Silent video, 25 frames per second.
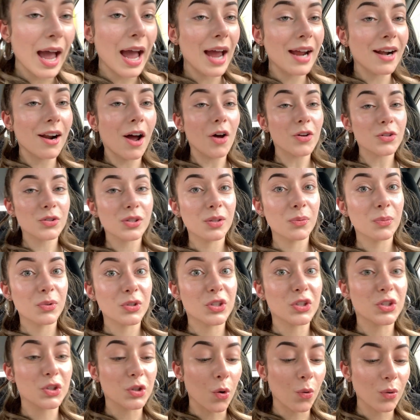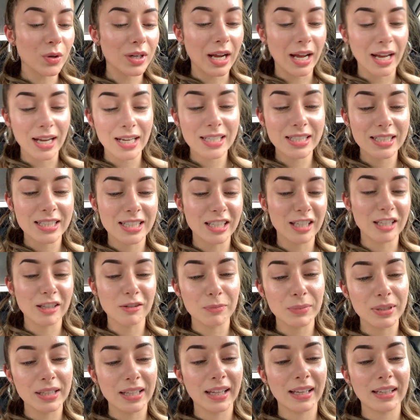And also, they were so nice. They
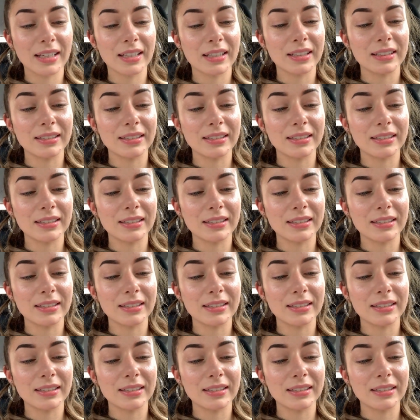gave me like